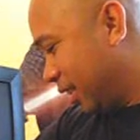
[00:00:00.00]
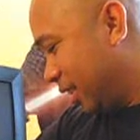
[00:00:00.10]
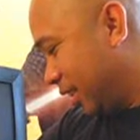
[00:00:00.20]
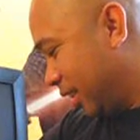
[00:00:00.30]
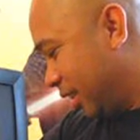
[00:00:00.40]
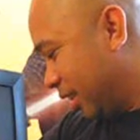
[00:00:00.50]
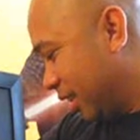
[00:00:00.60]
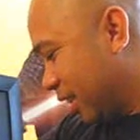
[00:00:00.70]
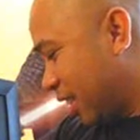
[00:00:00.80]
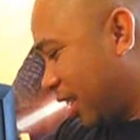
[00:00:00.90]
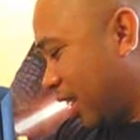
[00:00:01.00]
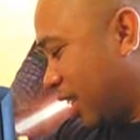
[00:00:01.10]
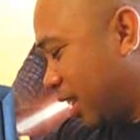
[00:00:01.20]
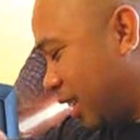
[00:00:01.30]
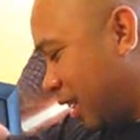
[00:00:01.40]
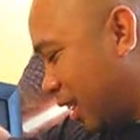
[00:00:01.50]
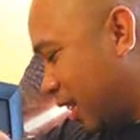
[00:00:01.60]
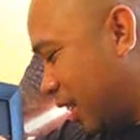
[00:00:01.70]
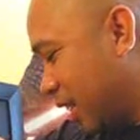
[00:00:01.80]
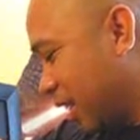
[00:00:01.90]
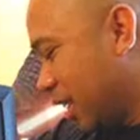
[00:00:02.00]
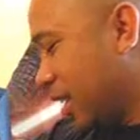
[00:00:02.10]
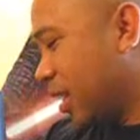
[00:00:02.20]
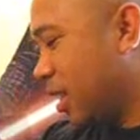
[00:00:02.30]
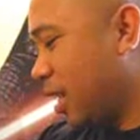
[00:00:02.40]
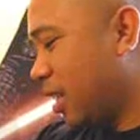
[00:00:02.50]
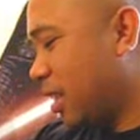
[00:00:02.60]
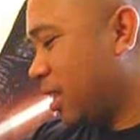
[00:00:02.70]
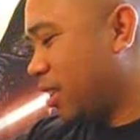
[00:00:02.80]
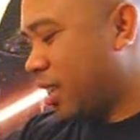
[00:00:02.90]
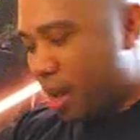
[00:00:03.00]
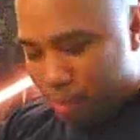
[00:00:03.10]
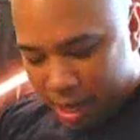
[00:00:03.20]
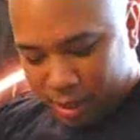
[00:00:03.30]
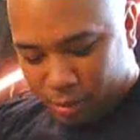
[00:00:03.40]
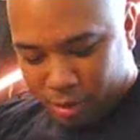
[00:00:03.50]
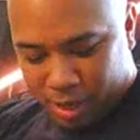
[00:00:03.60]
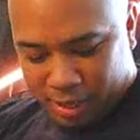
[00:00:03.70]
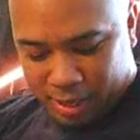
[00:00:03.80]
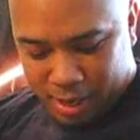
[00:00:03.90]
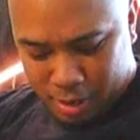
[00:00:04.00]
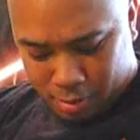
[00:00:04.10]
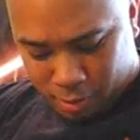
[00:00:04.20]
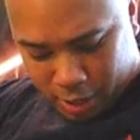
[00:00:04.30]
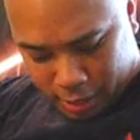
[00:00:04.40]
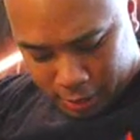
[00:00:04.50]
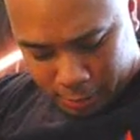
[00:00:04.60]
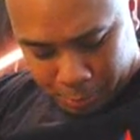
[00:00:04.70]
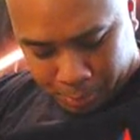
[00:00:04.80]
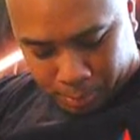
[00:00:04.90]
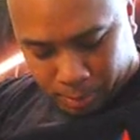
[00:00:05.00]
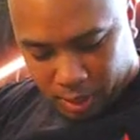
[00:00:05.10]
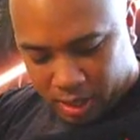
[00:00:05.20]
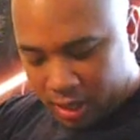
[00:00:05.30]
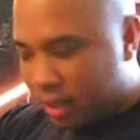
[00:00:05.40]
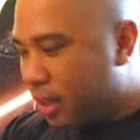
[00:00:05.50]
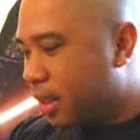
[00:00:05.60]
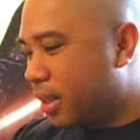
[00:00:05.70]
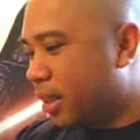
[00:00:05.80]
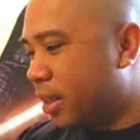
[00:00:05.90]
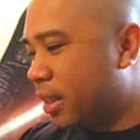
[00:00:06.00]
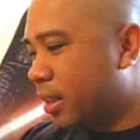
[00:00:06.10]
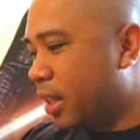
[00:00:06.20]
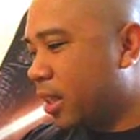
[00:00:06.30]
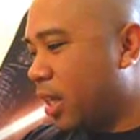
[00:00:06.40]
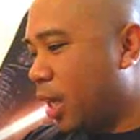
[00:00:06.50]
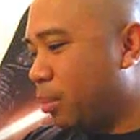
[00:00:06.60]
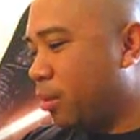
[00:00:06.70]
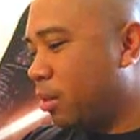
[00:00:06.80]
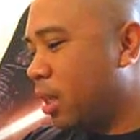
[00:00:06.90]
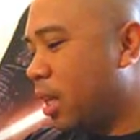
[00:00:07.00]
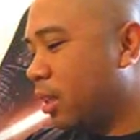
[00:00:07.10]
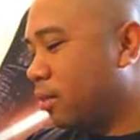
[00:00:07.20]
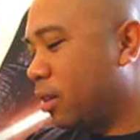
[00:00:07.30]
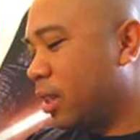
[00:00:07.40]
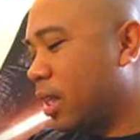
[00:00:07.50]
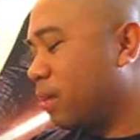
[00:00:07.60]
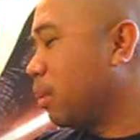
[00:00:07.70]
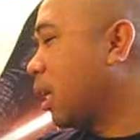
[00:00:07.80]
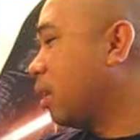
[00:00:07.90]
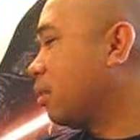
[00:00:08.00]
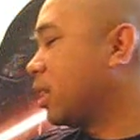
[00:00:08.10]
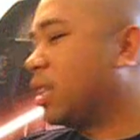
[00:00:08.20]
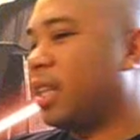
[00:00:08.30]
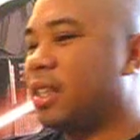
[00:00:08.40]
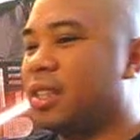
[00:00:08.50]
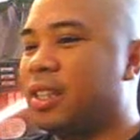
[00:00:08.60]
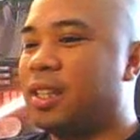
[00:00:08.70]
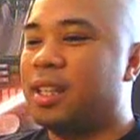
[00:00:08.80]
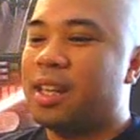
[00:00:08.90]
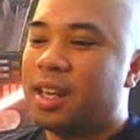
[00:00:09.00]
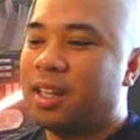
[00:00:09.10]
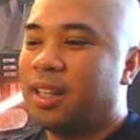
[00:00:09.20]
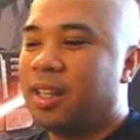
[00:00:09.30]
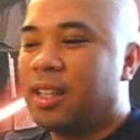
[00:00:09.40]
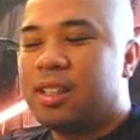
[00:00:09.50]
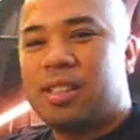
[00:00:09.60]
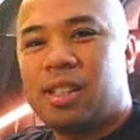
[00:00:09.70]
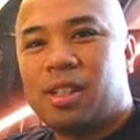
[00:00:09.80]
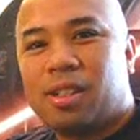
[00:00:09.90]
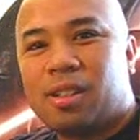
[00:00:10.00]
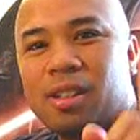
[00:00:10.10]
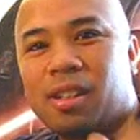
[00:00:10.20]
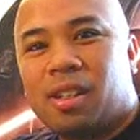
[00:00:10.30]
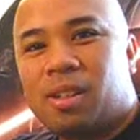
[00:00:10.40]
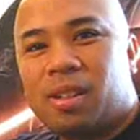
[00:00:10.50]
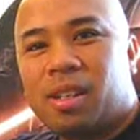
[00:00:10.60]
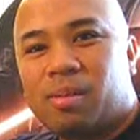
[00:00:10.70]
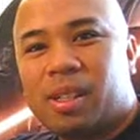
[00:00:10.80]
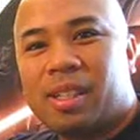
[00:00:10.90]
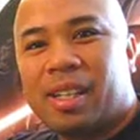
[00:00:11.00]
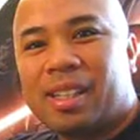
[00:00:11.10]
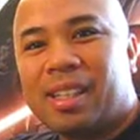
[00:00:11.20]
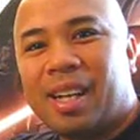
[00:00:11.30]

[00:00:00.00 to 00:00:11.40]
Sure. Okay, I'm gonna change gonna change into it. I'm actually wearing the other one uh, that you gave me with that the first time, but I will change into that. So hold on one second.